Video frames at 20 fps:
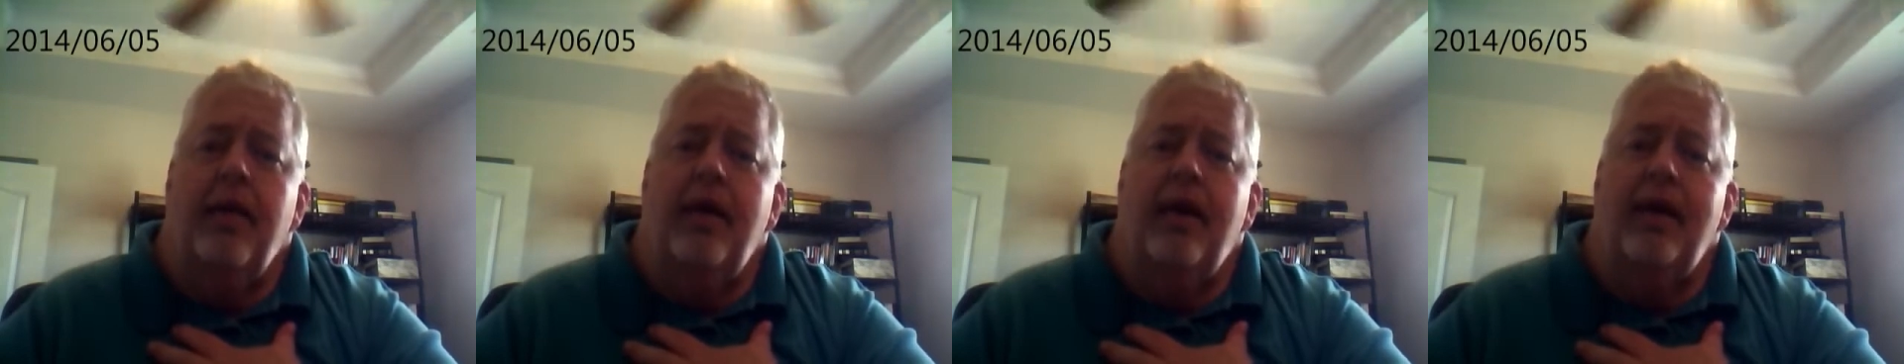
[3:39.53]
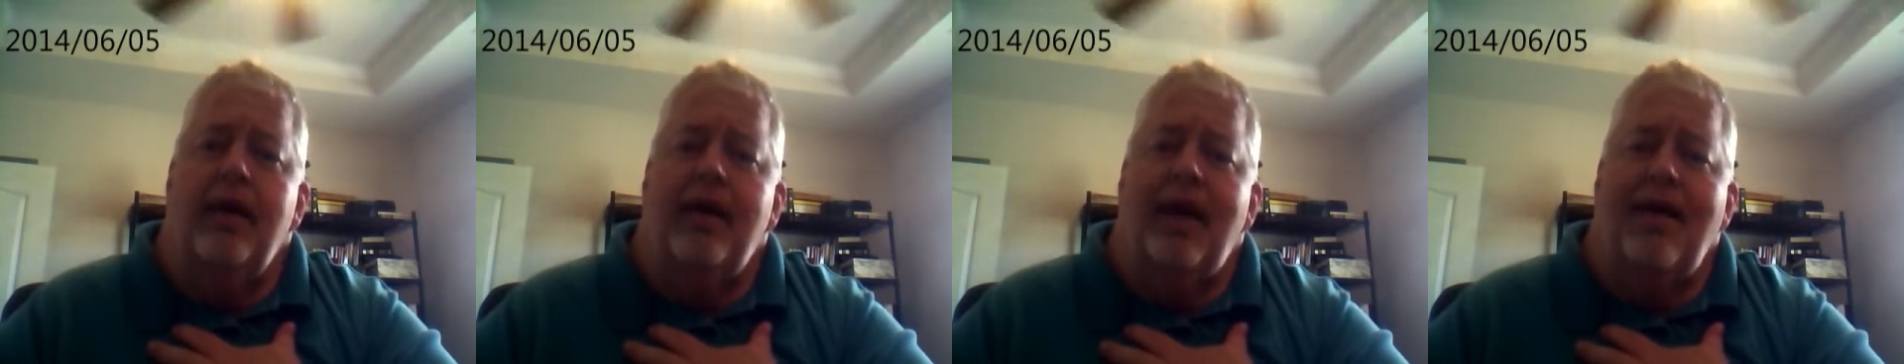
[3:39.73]

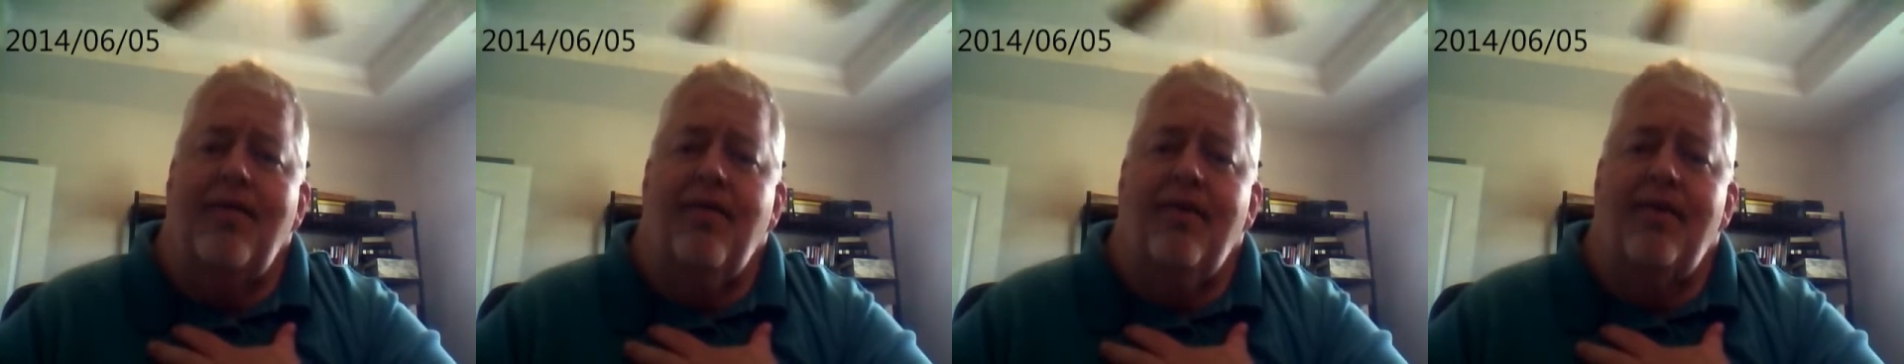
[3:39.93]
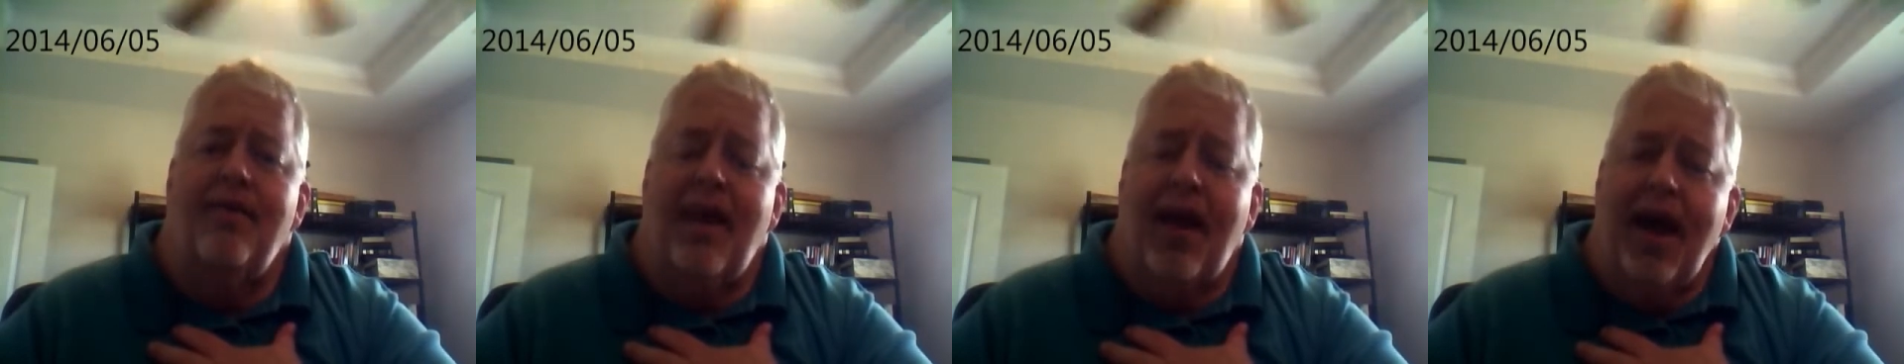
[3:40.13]
and
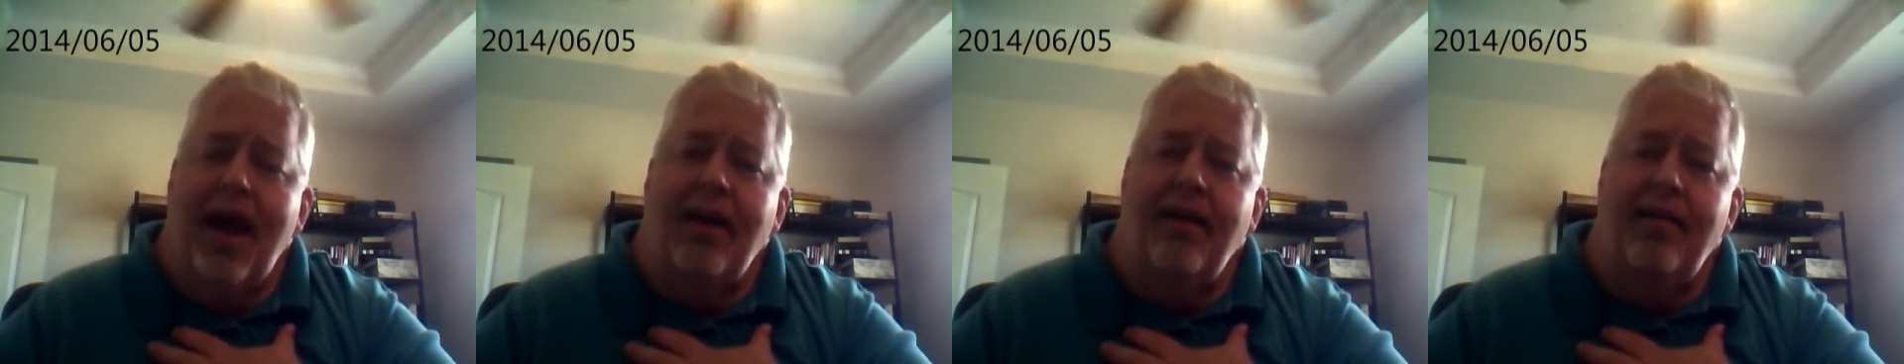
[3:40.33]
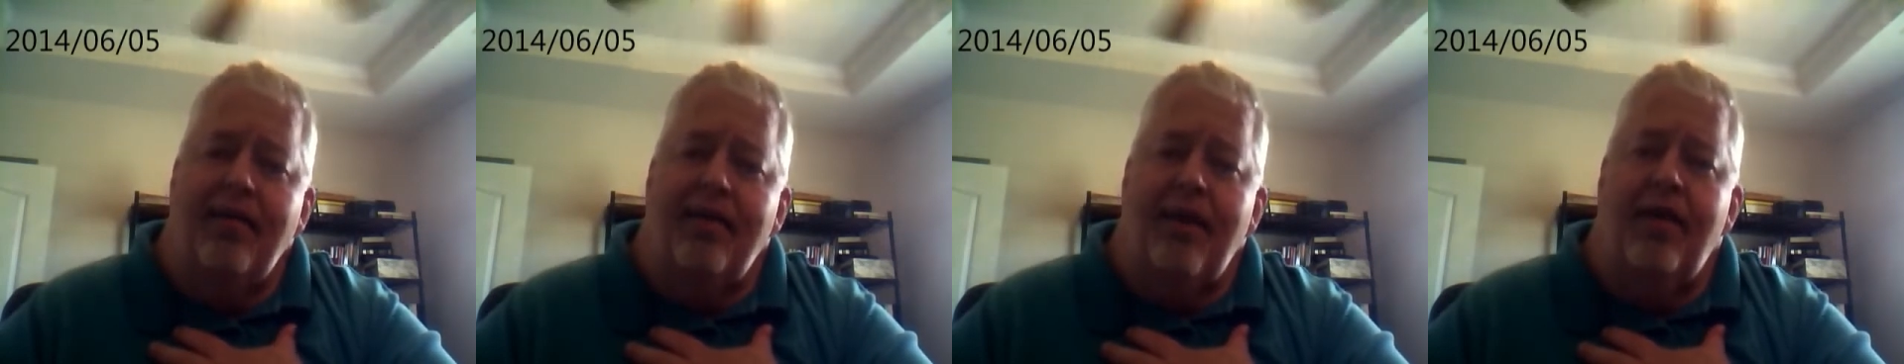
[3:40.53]
gave us
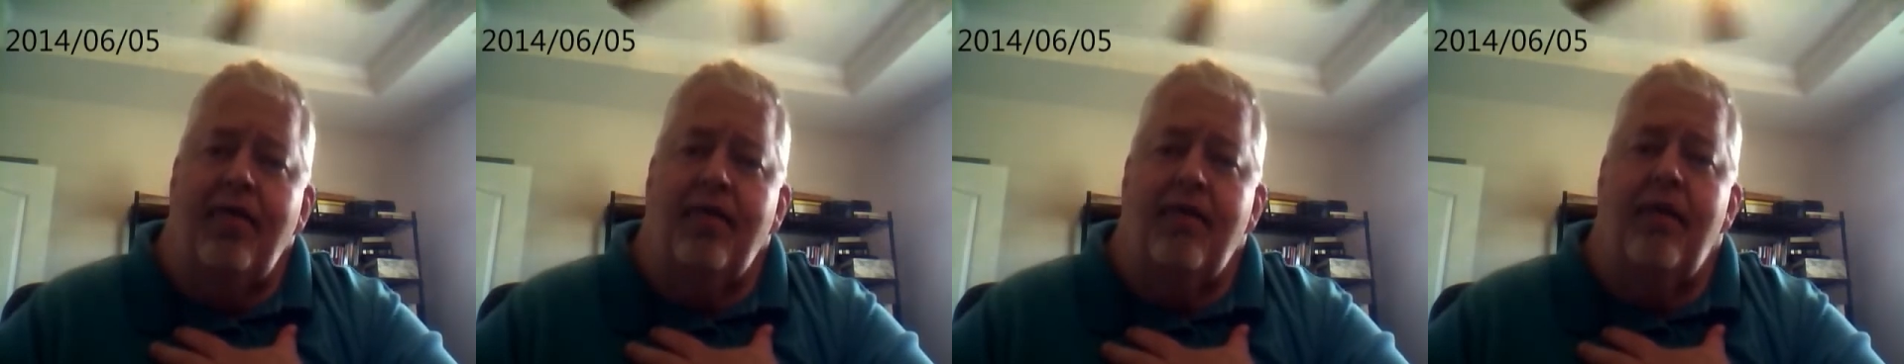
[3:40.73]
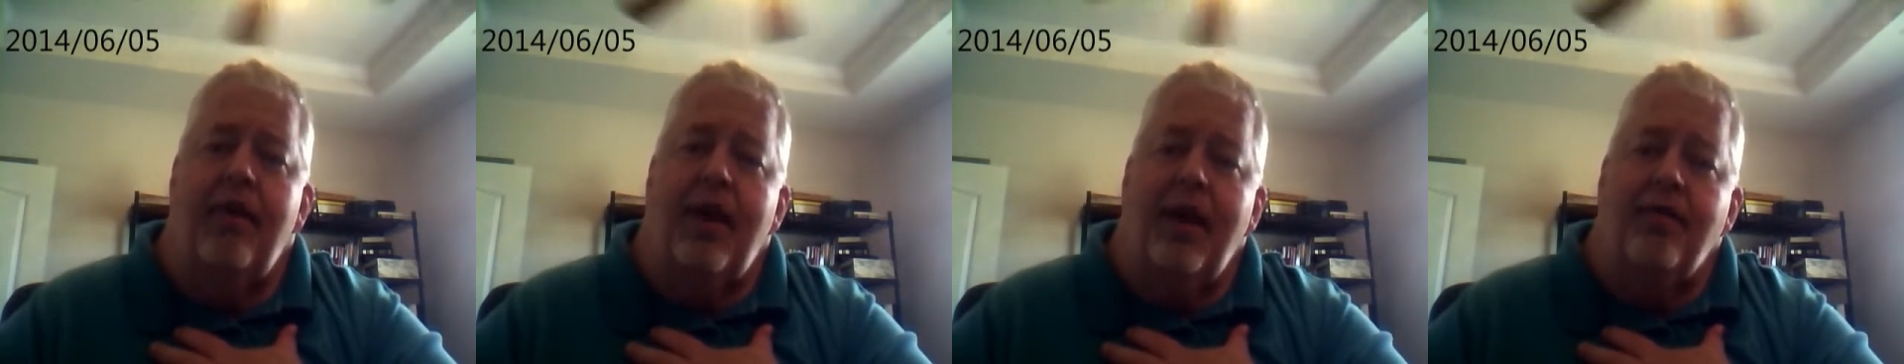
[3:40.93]

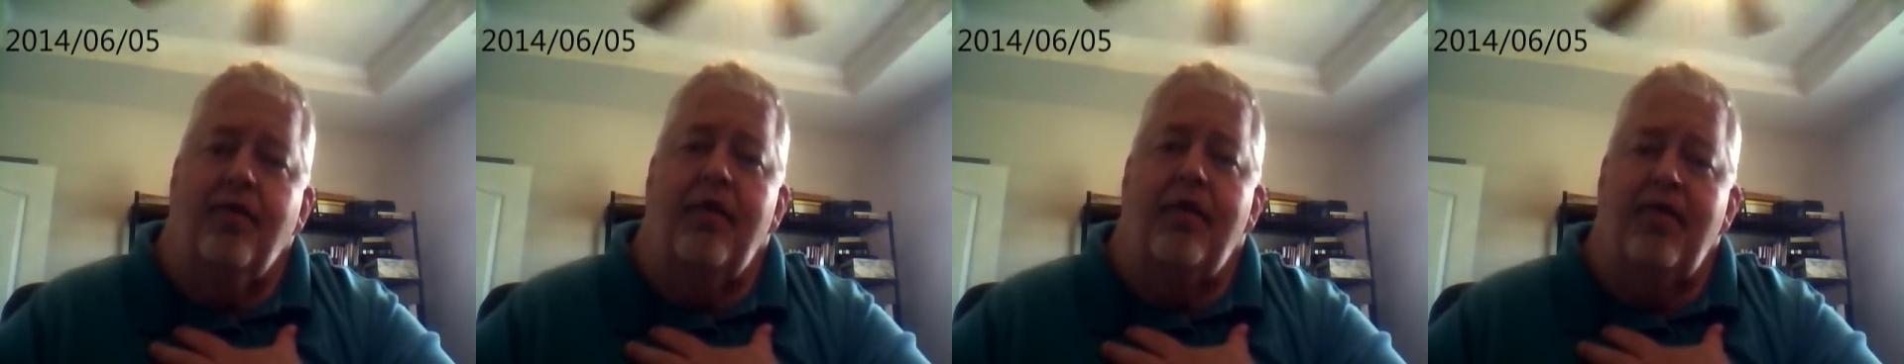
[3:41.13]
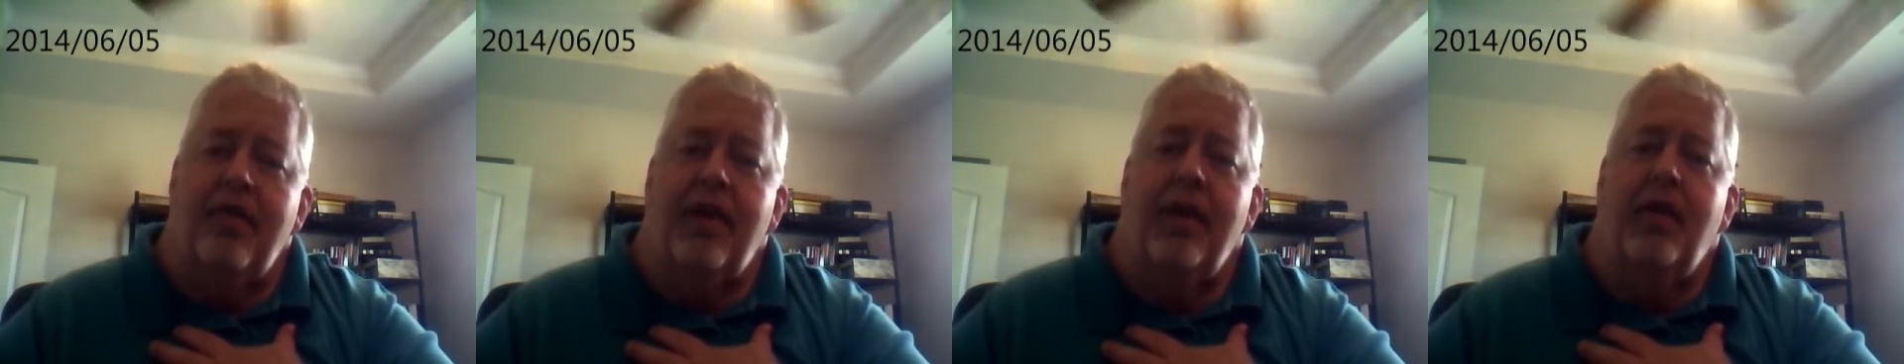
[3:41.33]
access to
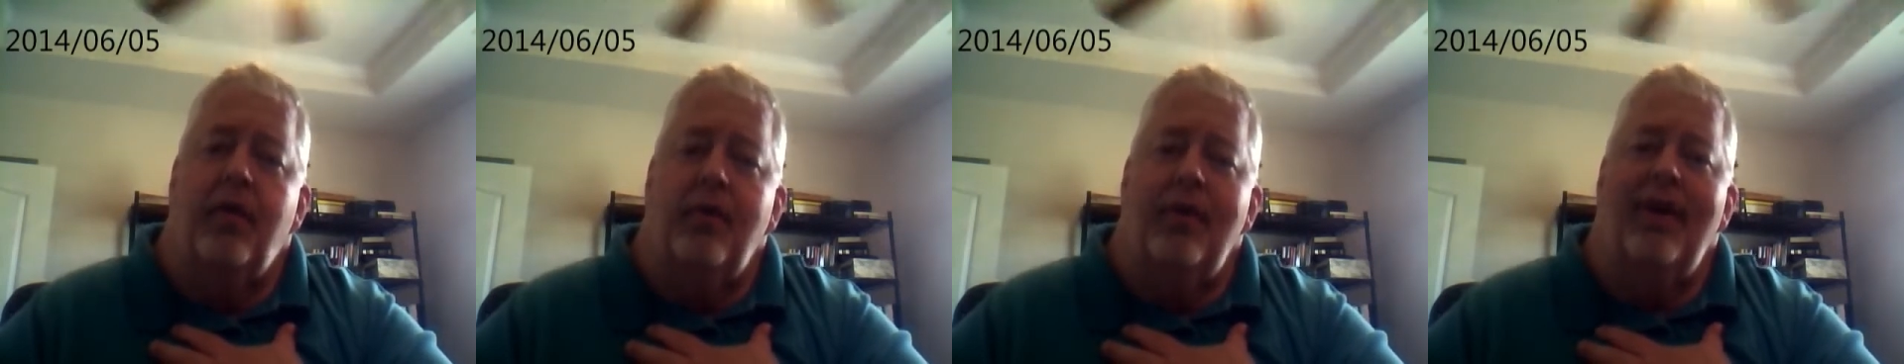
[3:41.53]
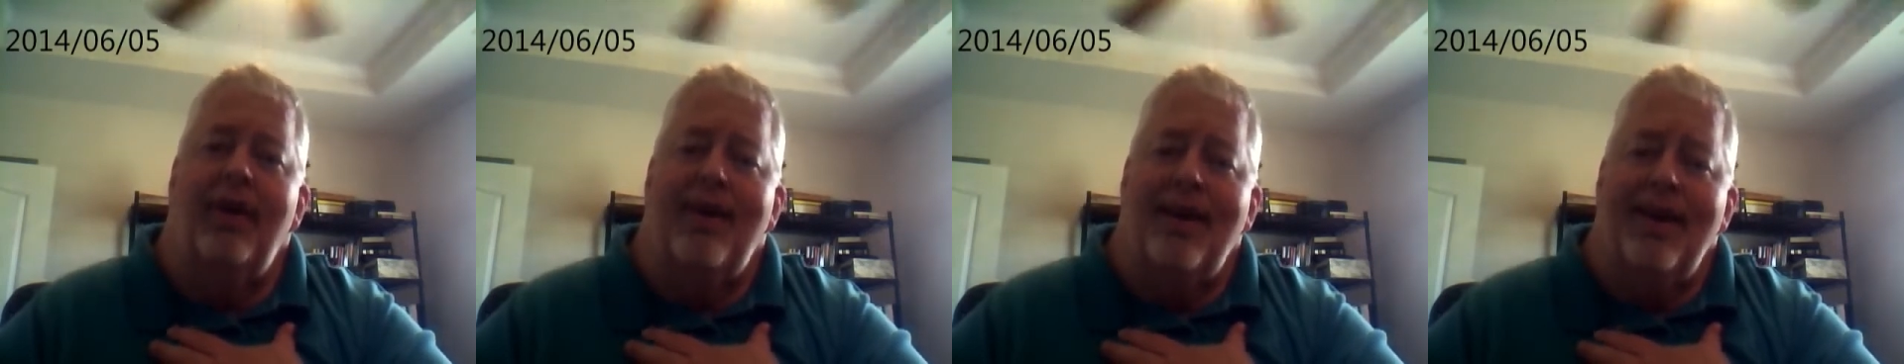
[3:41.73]
everything
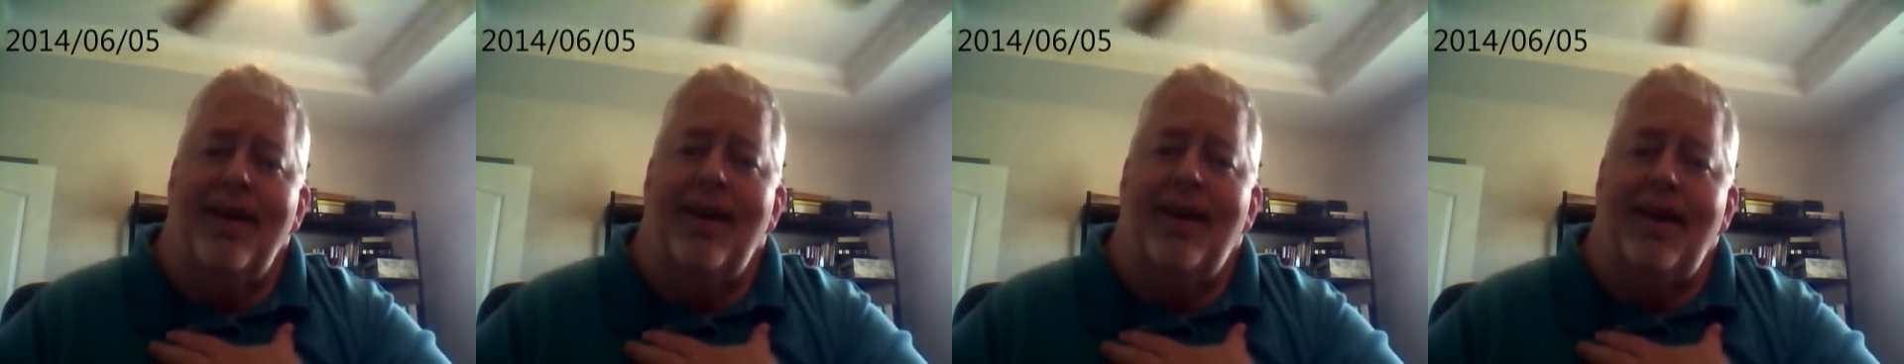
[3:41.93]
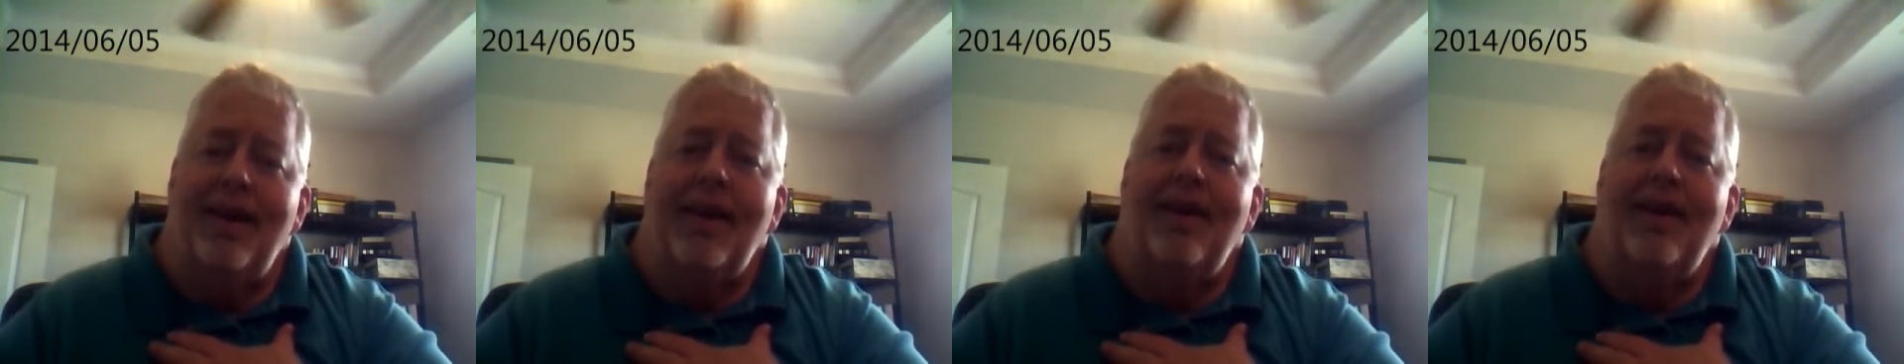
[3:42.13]
we need.